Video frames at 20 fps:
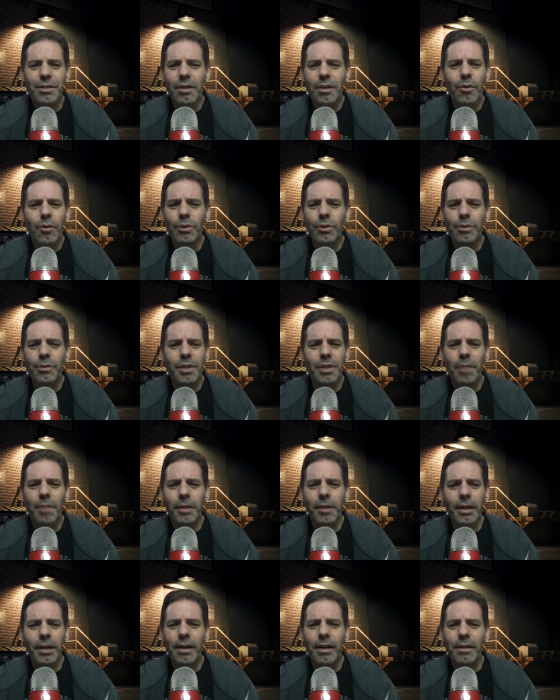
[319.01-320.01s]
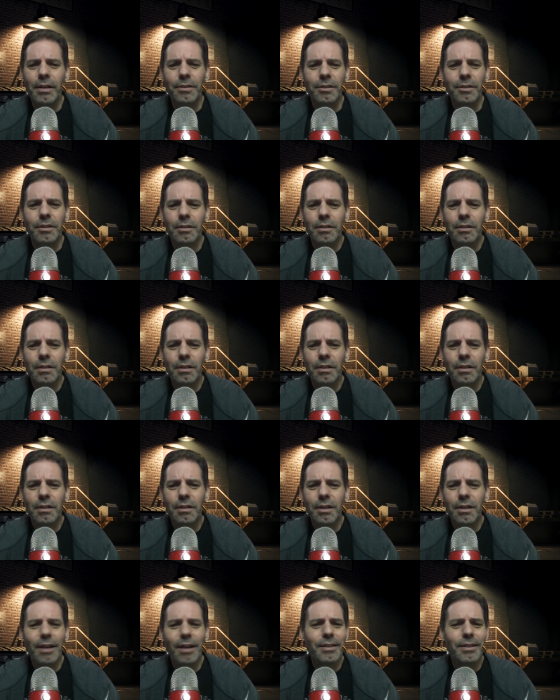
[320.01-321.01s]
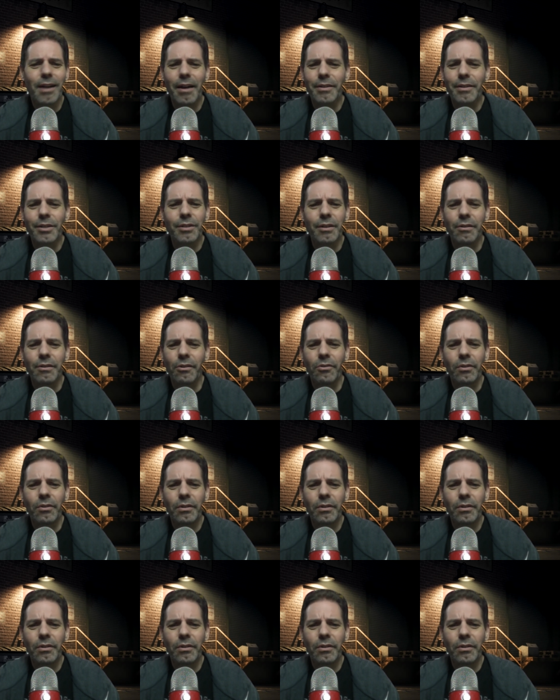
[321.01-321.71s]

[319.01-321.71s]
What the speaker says: Go do something else. Not Doctor Who.